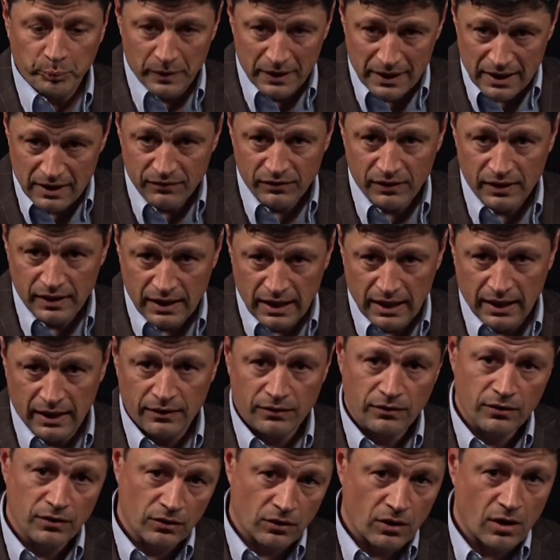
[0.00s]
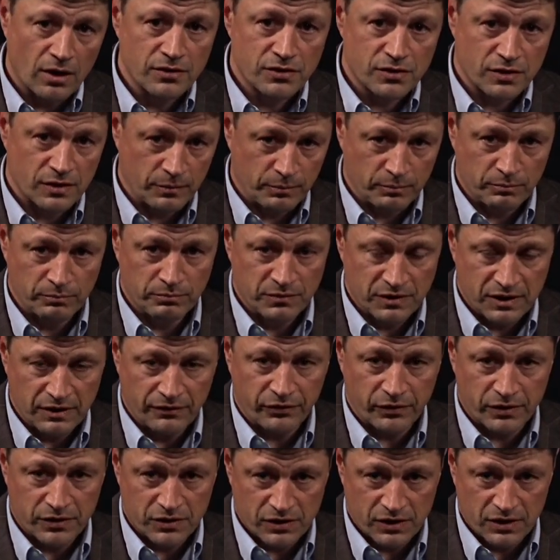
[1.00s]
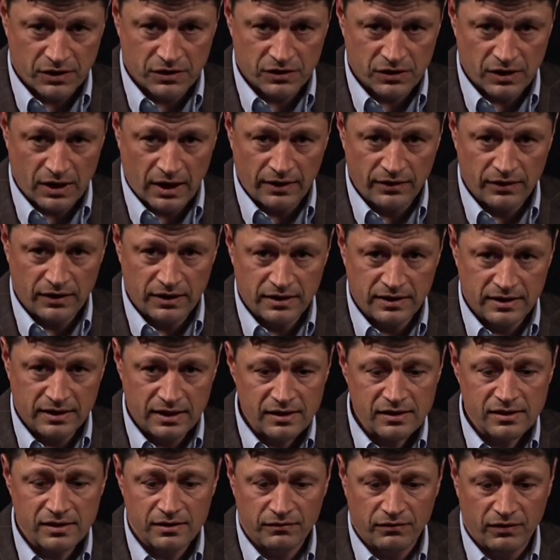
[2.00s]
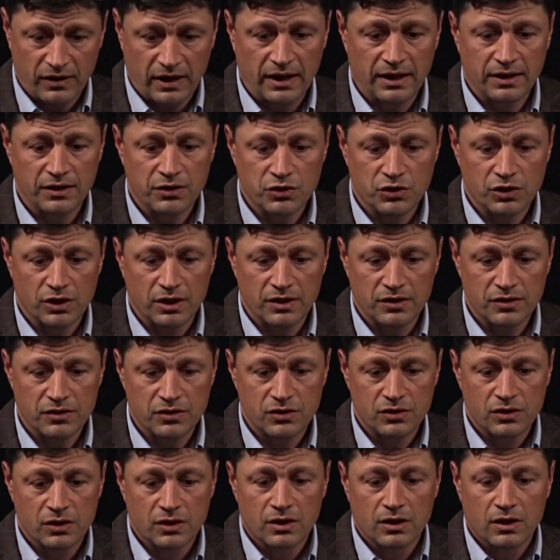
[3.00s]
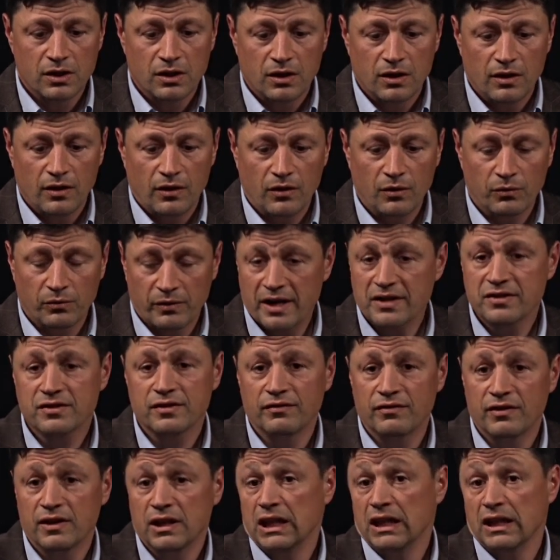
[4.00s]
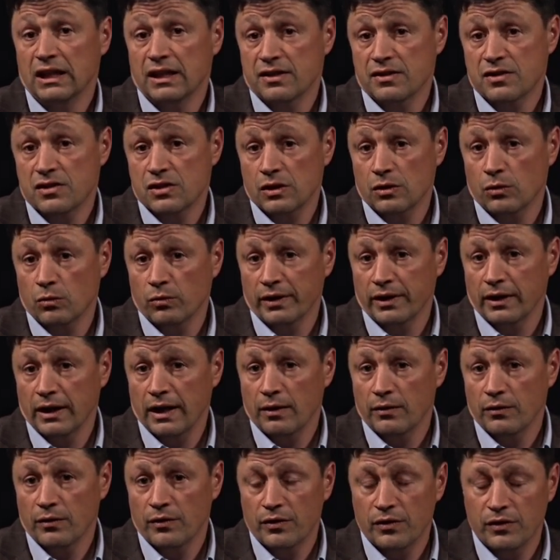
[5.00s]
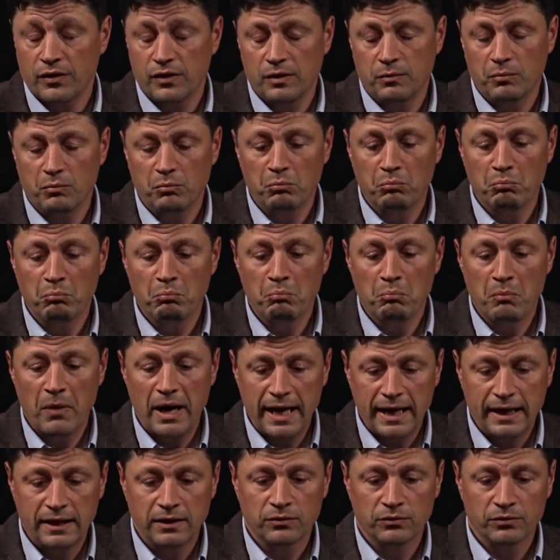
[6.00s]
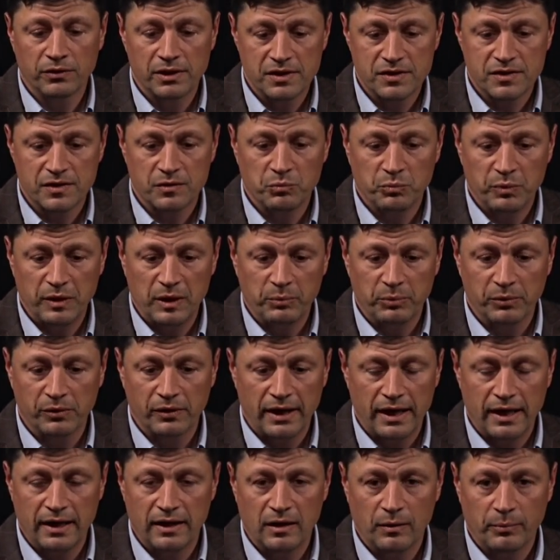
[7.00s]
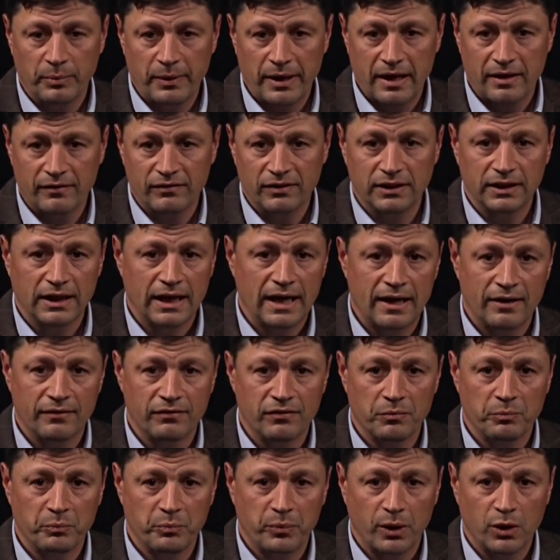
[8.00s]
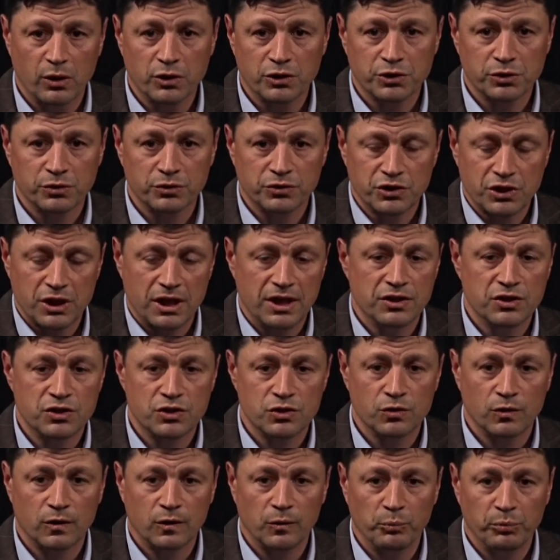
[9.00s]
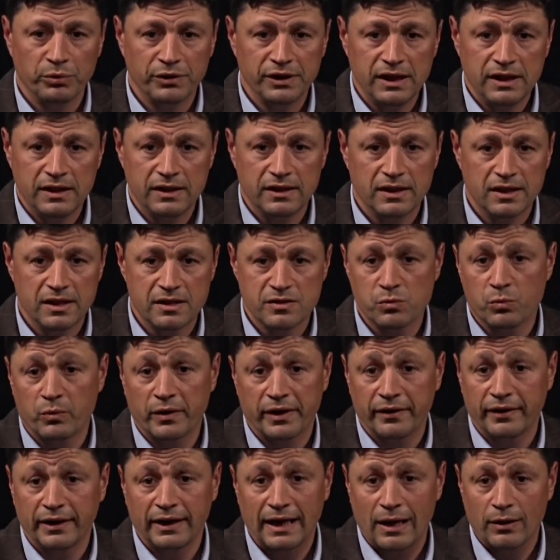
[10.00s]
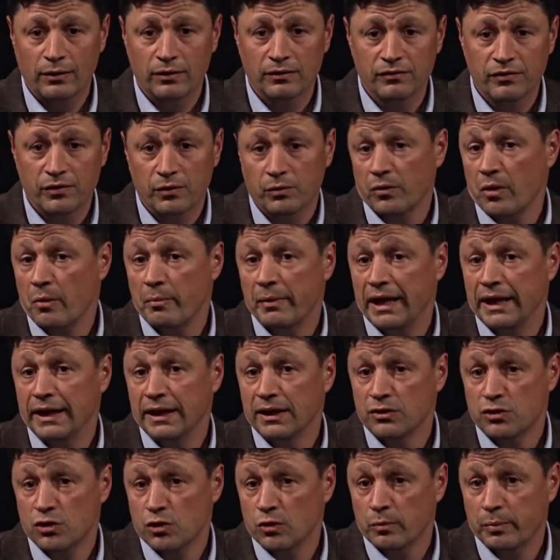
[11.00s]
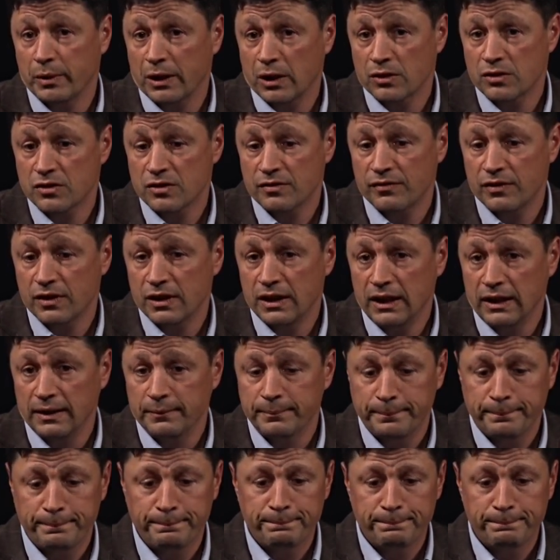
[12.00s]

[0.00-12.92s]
Even then, there are some differences, and the disadvantage is the rest of the knee can still wear out. The main reason people end up having to have a partial change to a complete is wearing out of the remaining two parts of the knee.